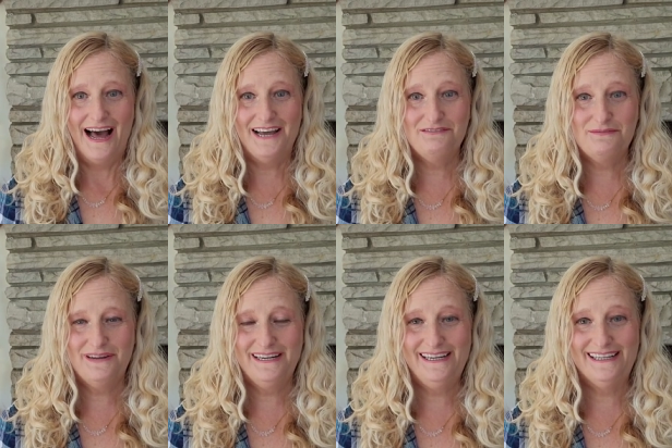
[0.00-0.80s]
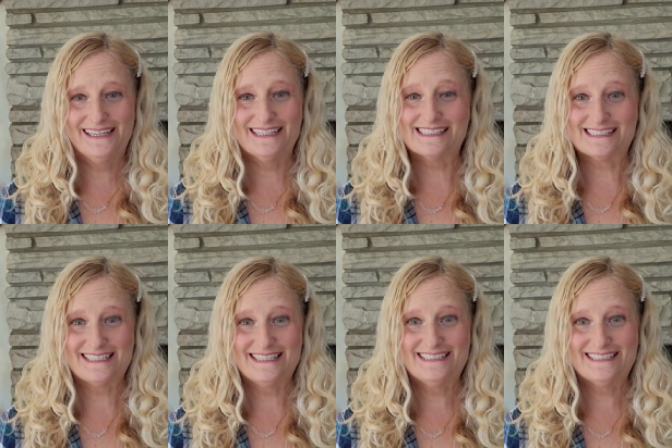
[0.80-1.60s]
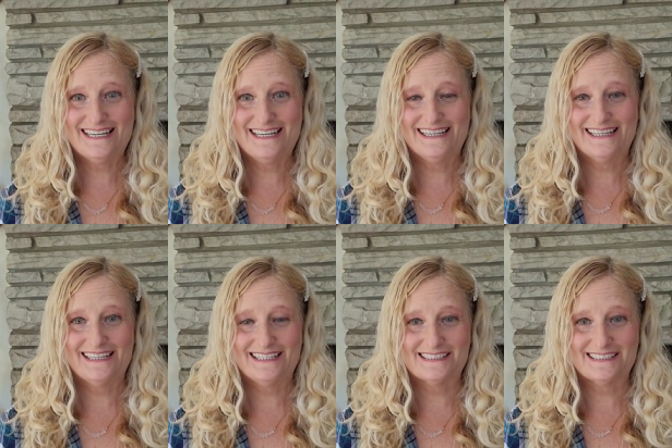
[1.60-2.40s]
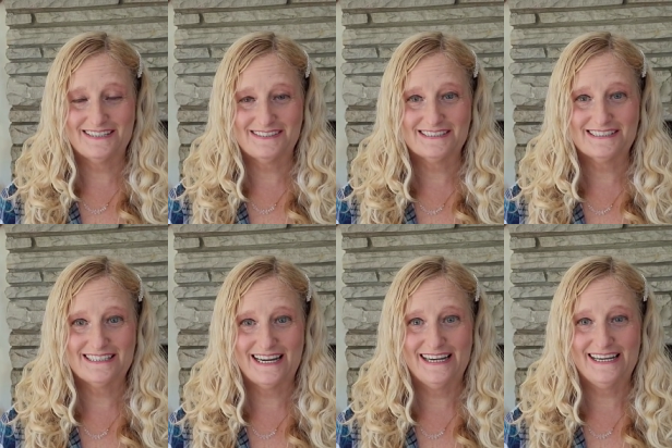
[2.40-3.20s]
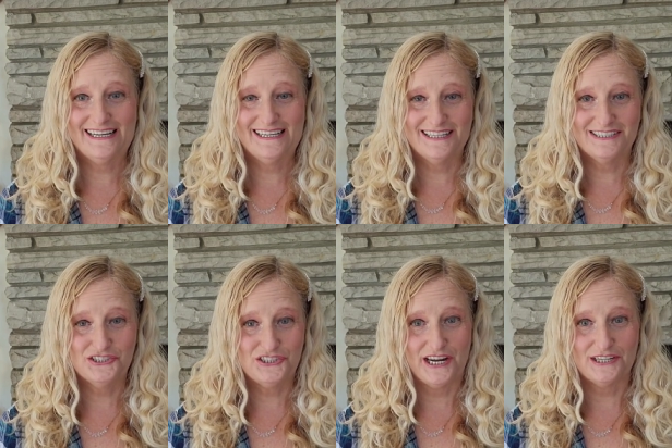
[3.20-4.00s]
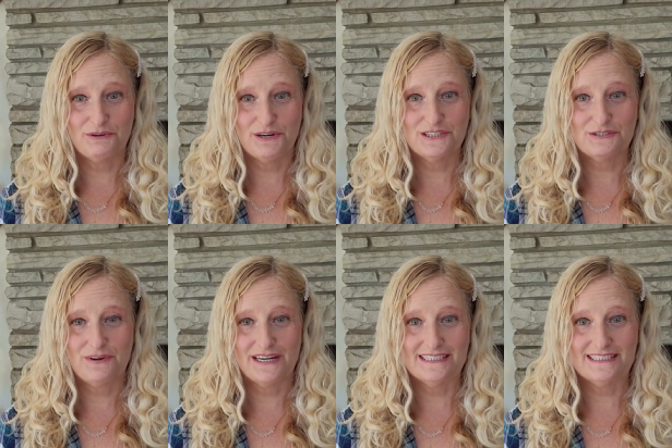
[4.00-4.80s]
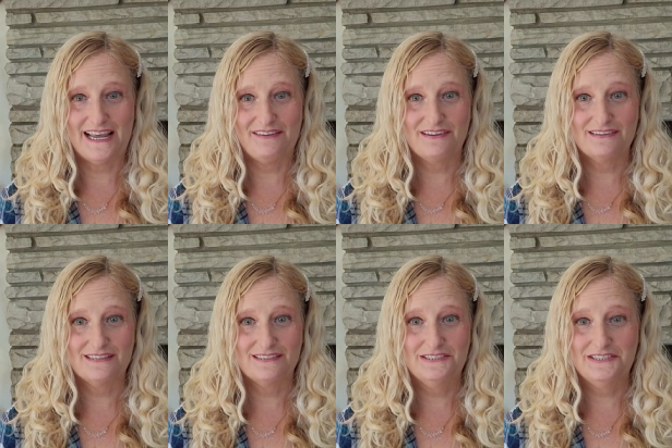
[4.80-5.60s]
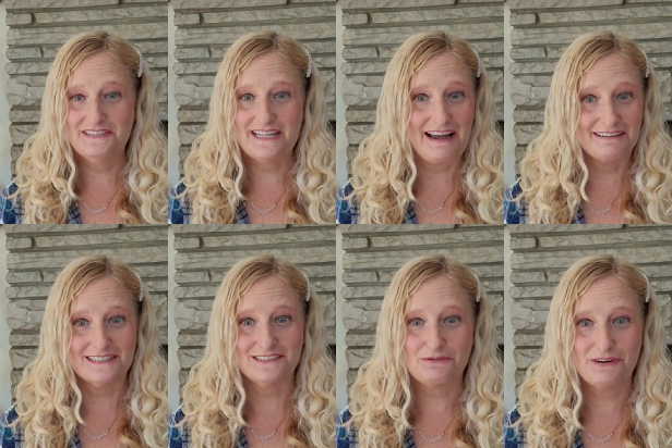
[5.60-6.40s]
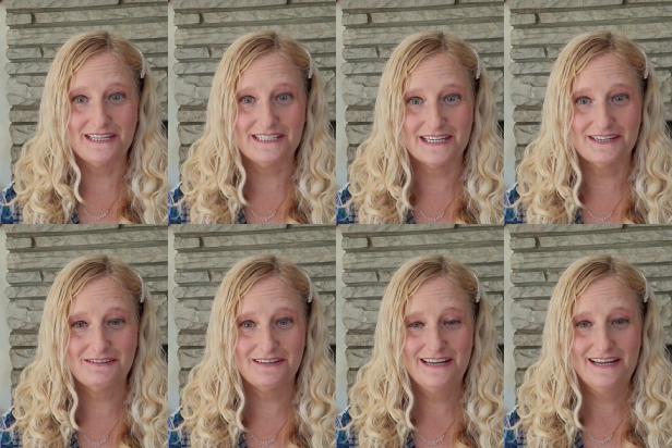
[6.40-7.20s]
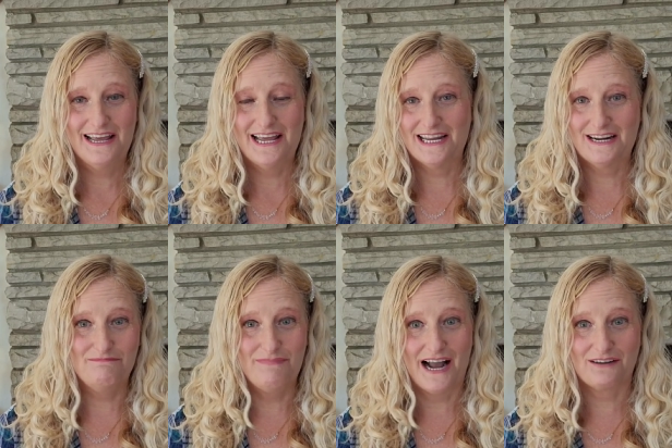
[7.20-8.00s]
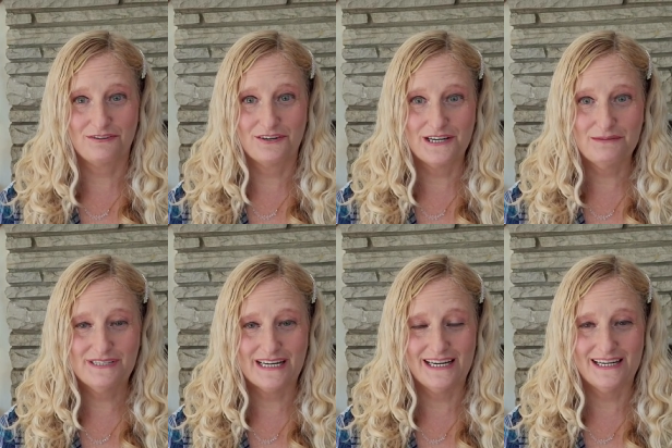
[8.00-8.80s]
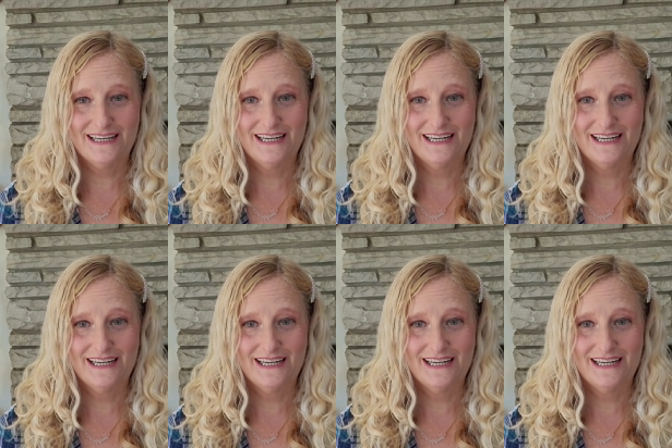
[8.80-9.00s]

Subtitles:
Hi everybody, it's Cindy. It is Thursday. It is January 27th, 2022, and I'm back for an update.